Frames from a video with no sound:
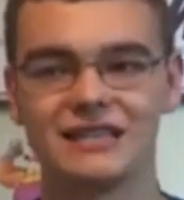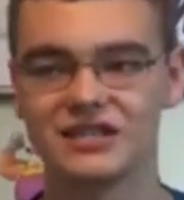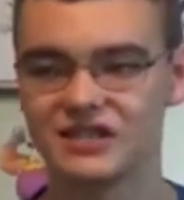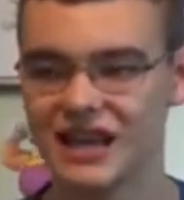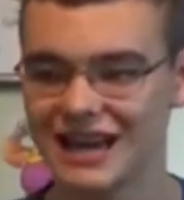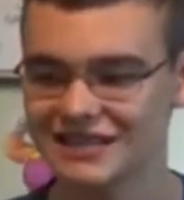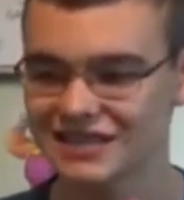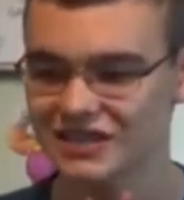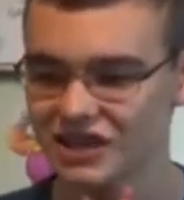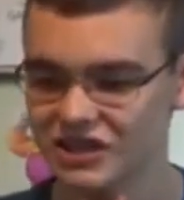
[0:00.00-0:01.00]
It
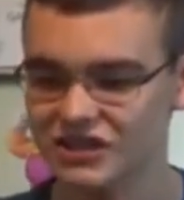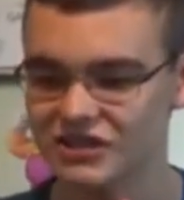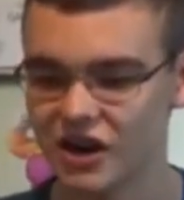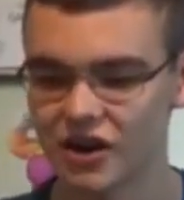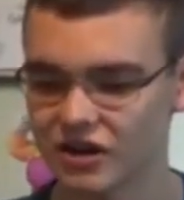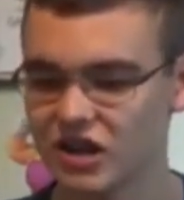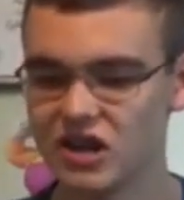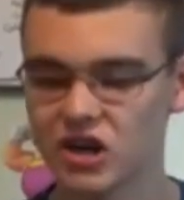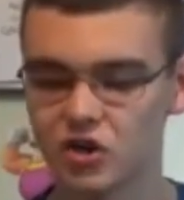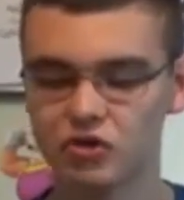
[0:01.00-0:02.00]
has such a dark,
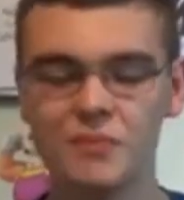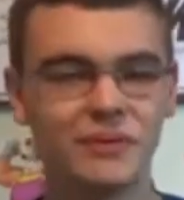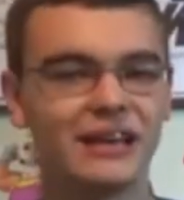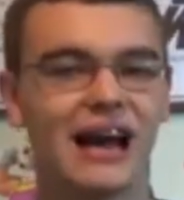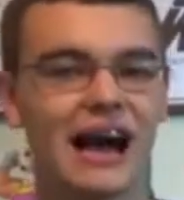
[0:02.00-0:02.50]
creepy,